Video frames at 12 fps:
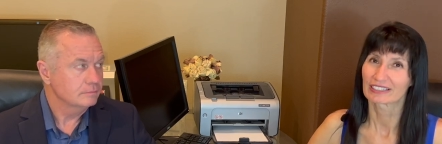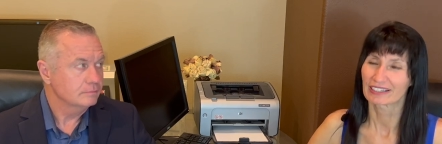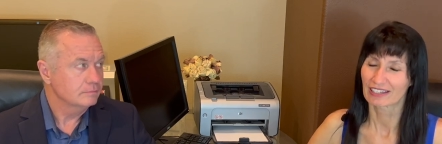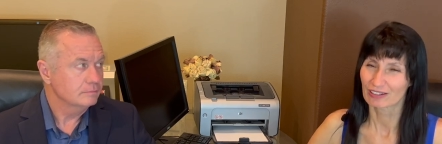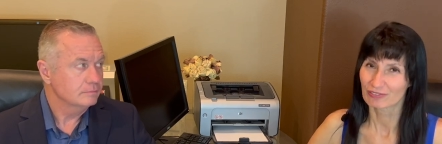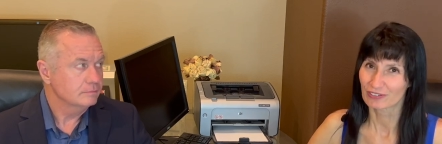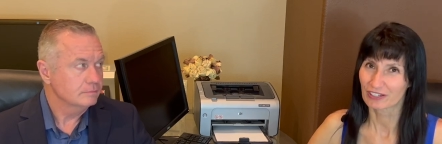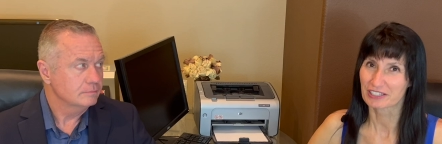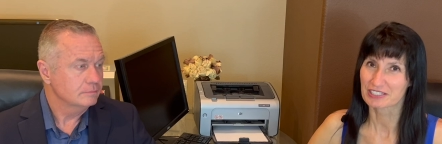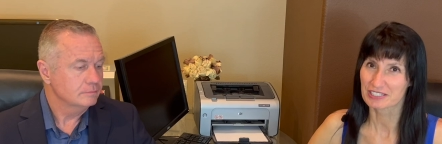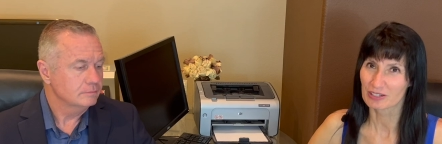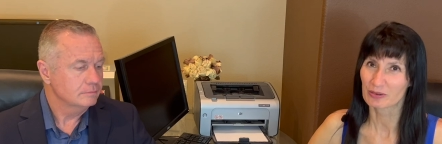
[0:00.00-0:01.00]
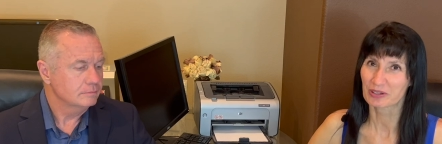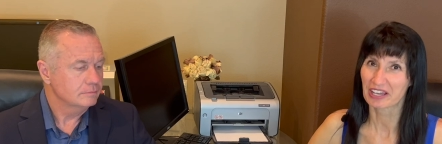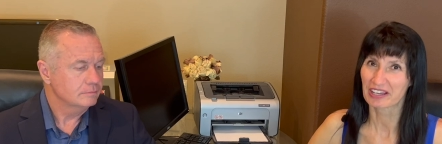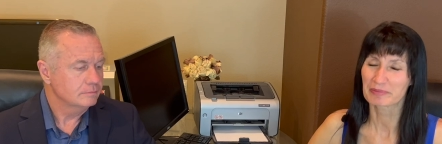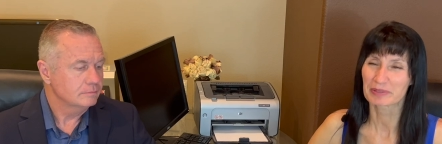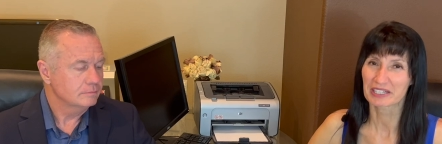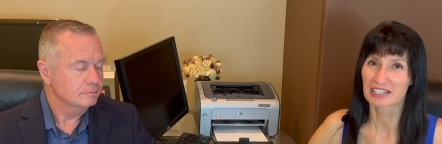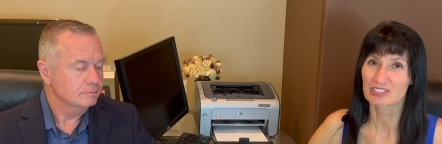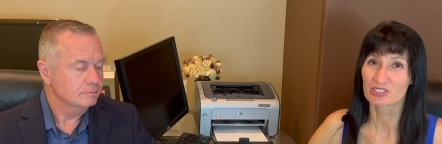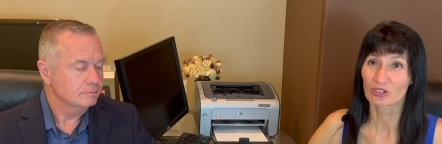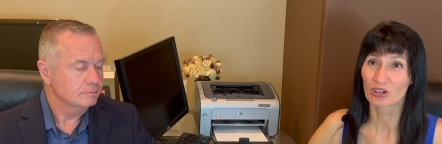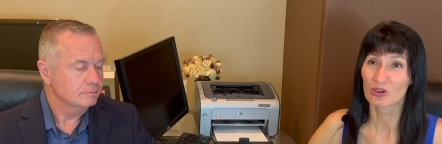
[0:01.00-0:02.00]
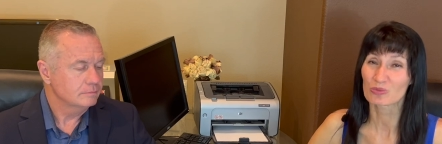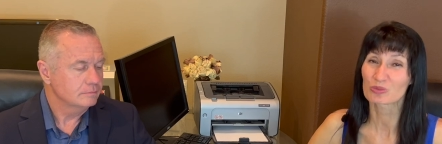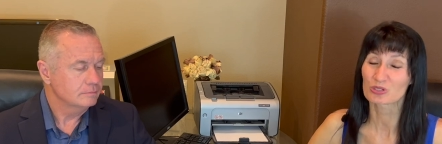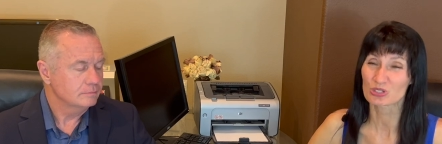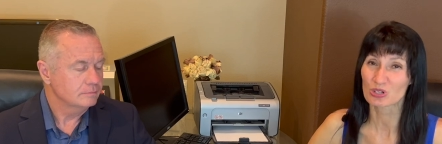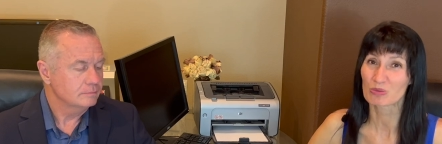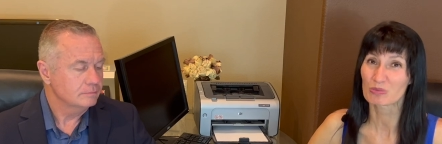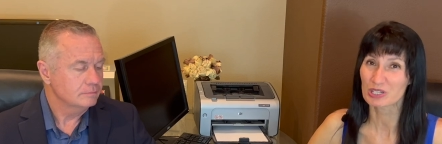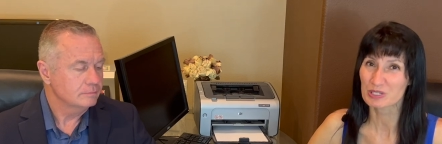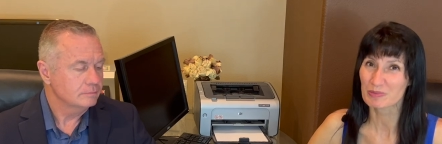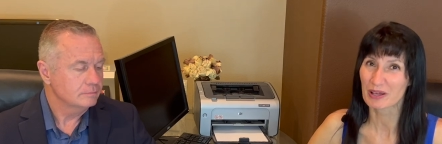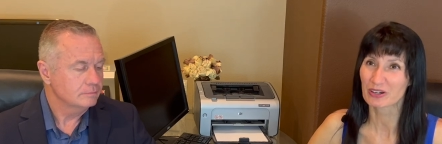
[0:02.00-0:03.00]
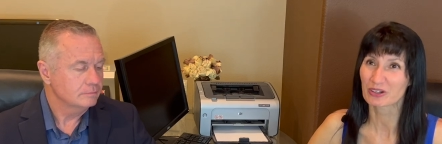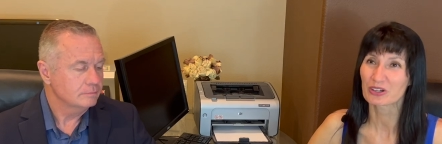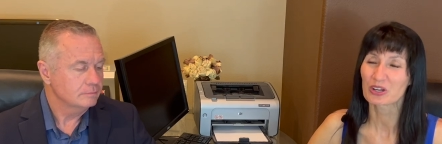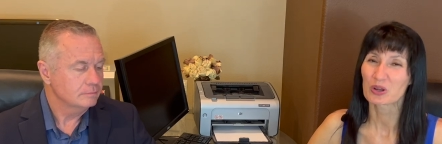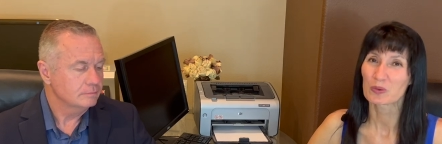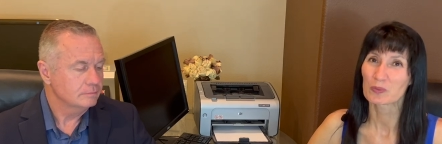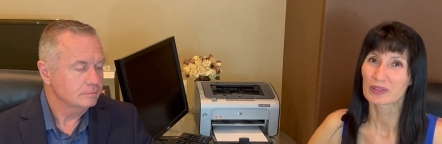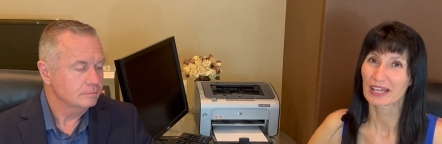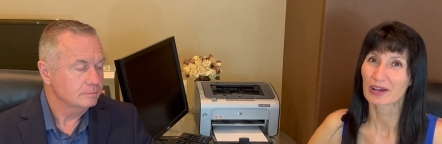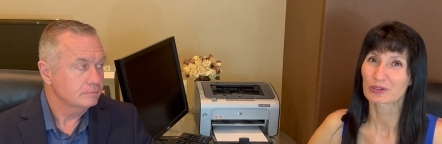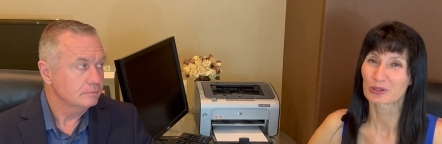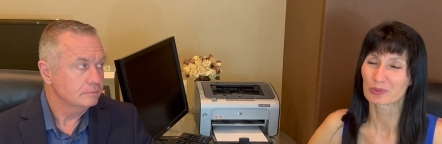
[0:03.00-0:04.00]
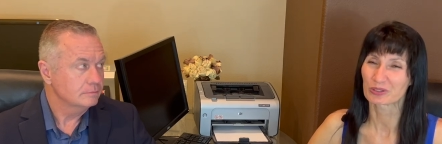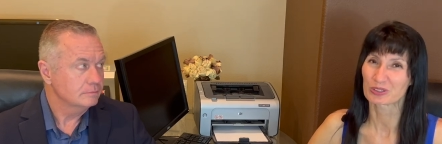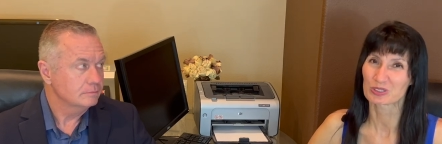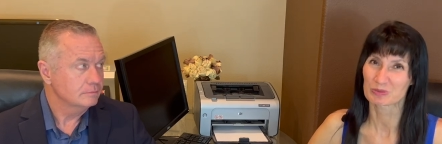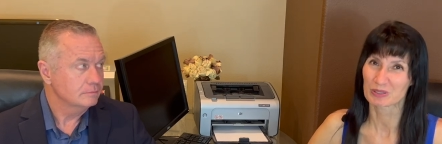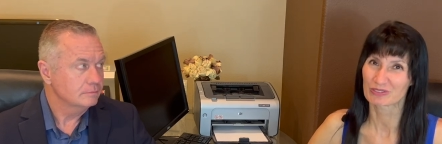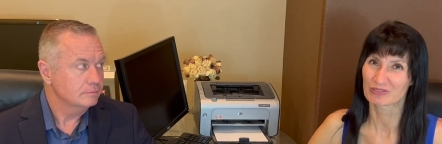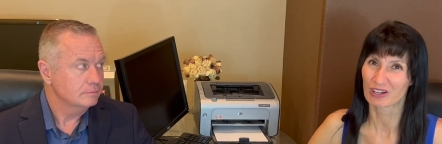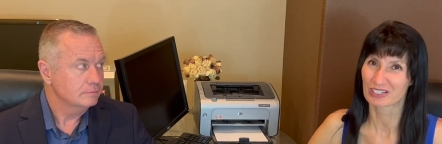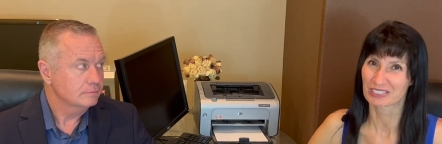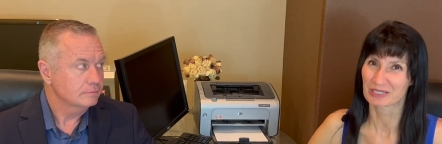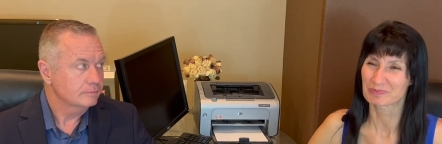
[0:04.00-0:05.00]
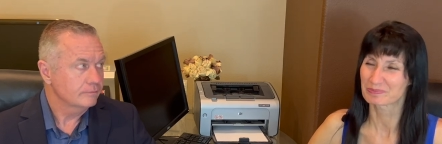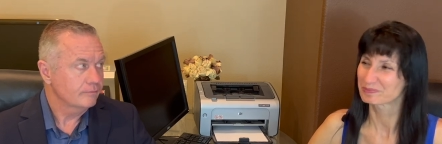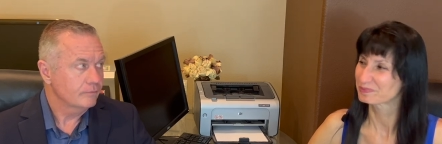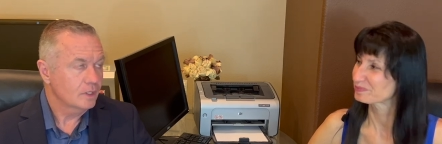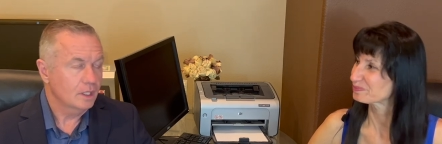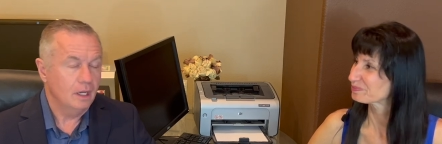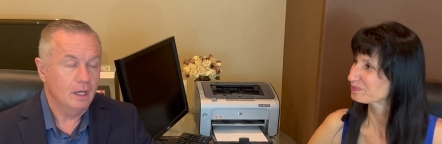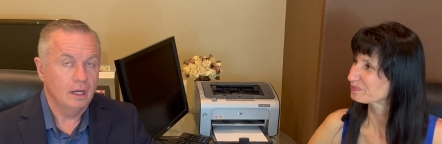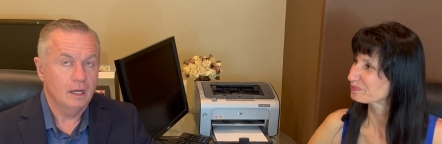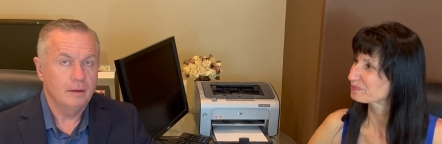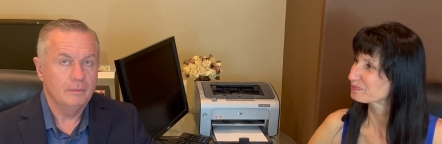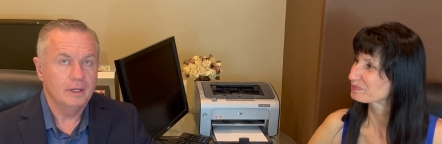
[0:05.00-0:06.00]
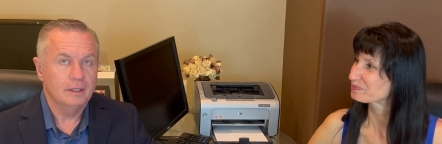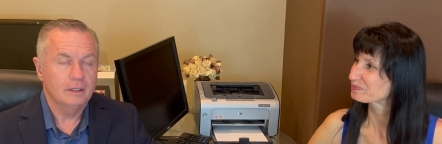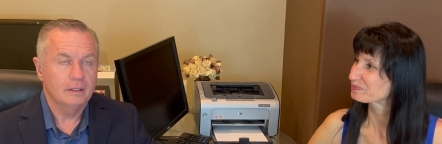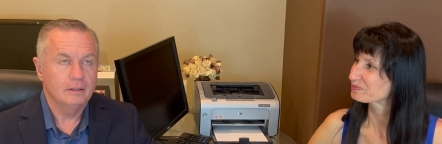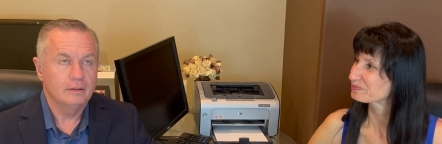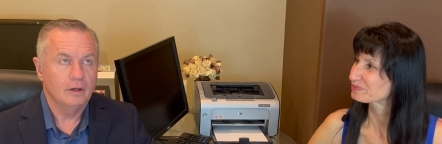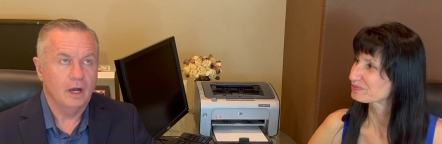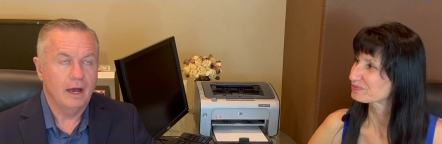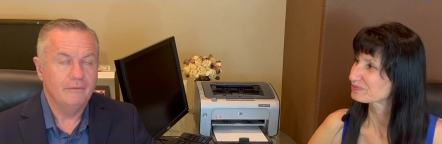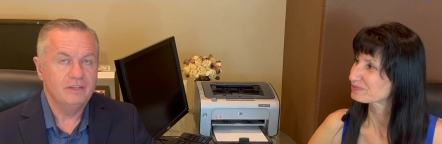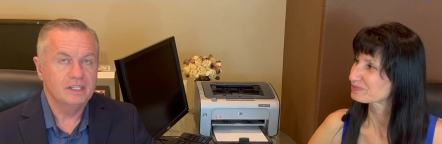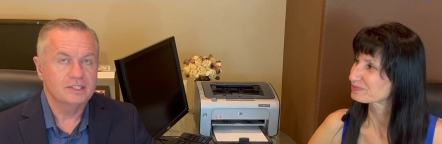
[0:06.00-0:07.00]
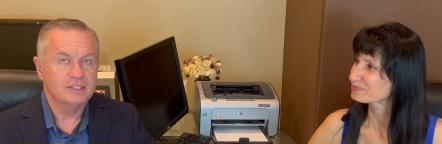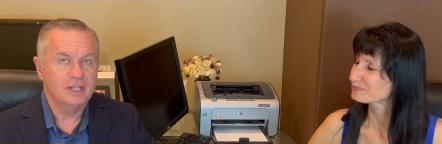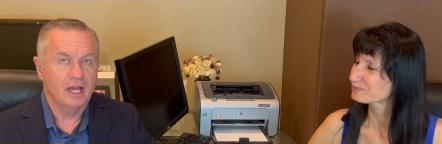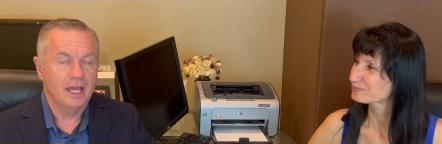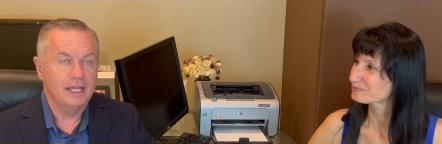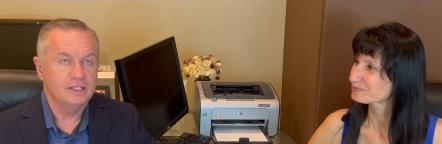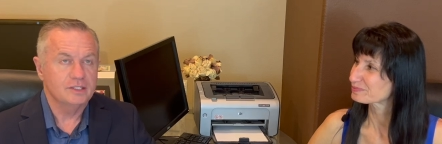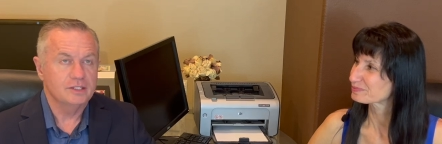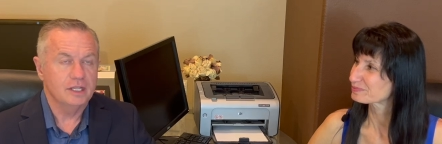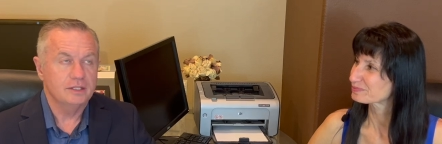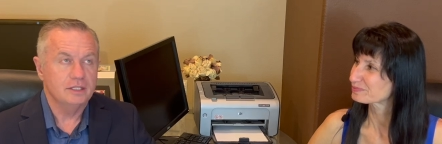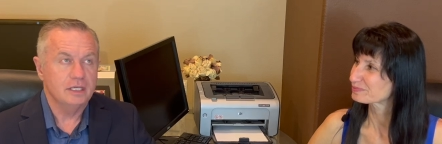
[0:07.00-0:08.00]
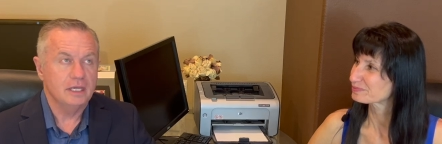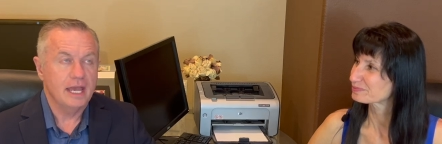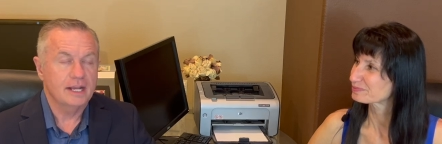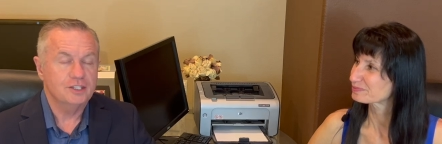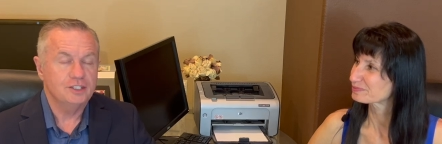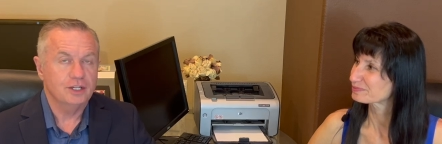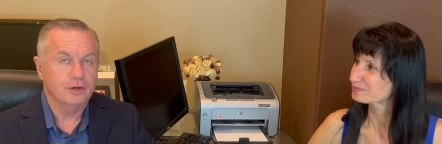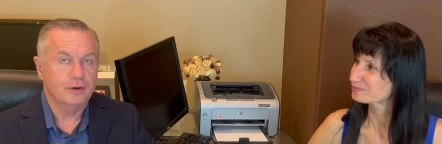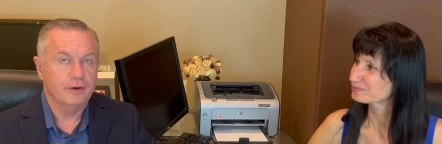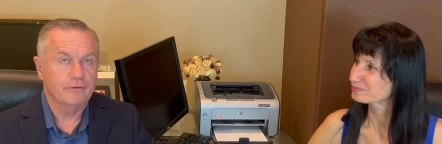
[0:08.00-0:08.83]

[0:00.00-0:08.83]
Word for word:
Speaker 1: Get it fixed, okay? Because your home will show much better without your windows being fogged up.
Speaker 2: Um, obvious signs that the exterior